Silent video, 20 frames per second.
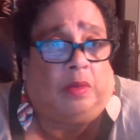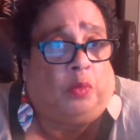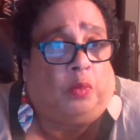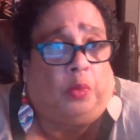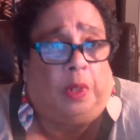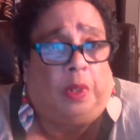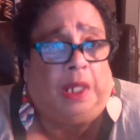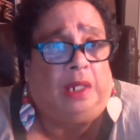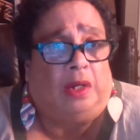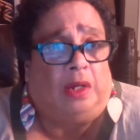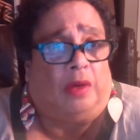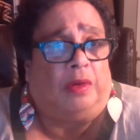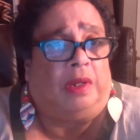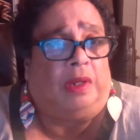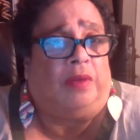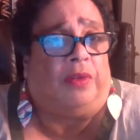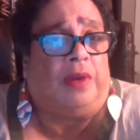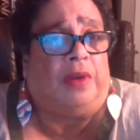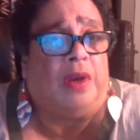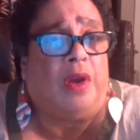We don't
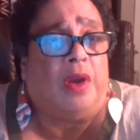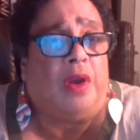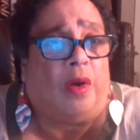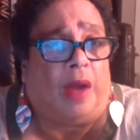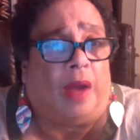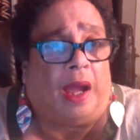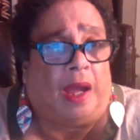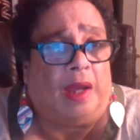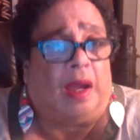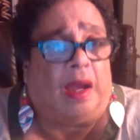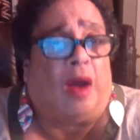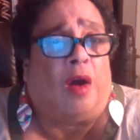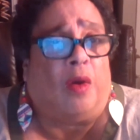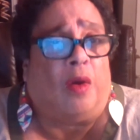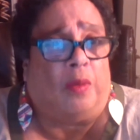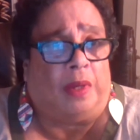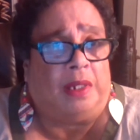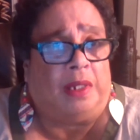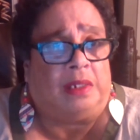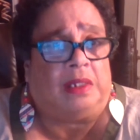even know. I
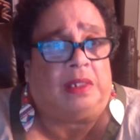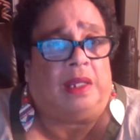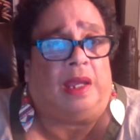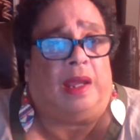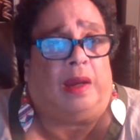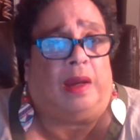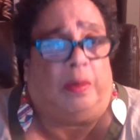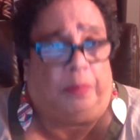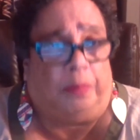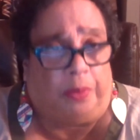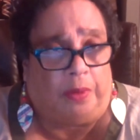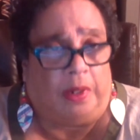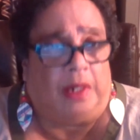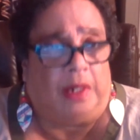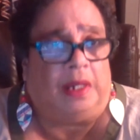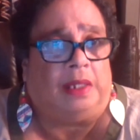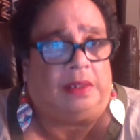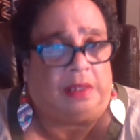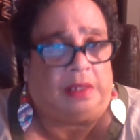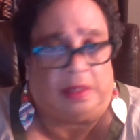always say at a
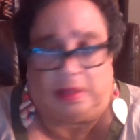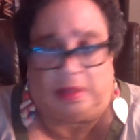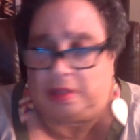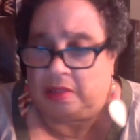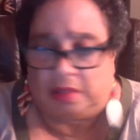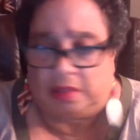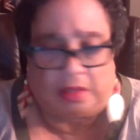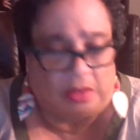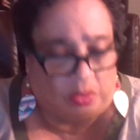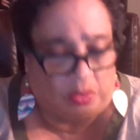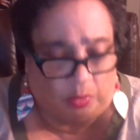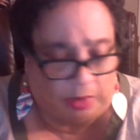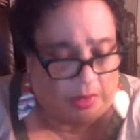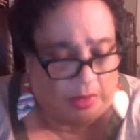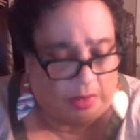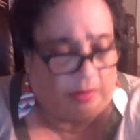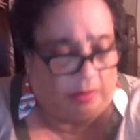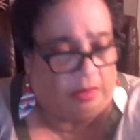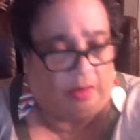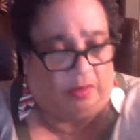point in existence, because we
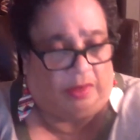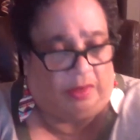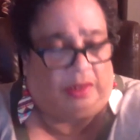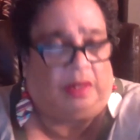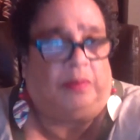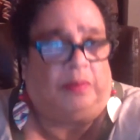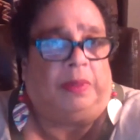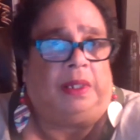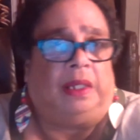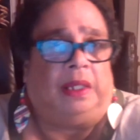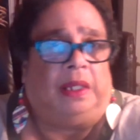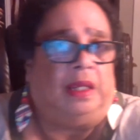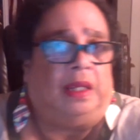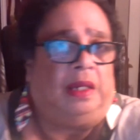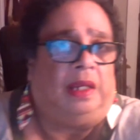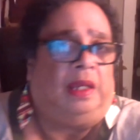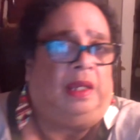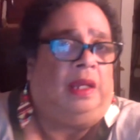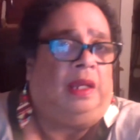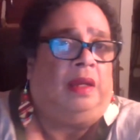don't know what the
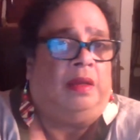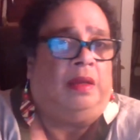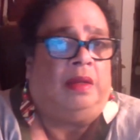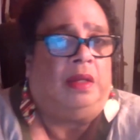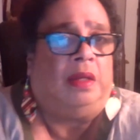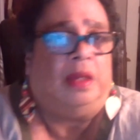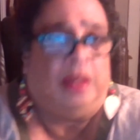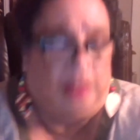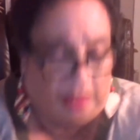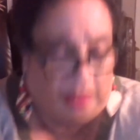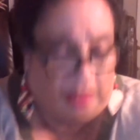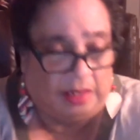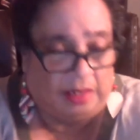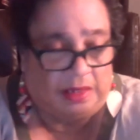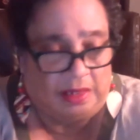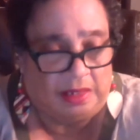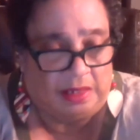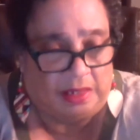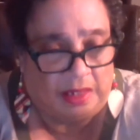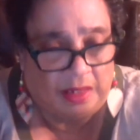beginning
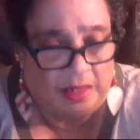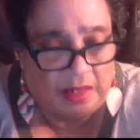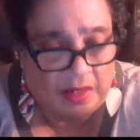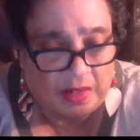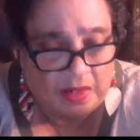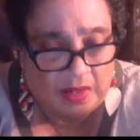is.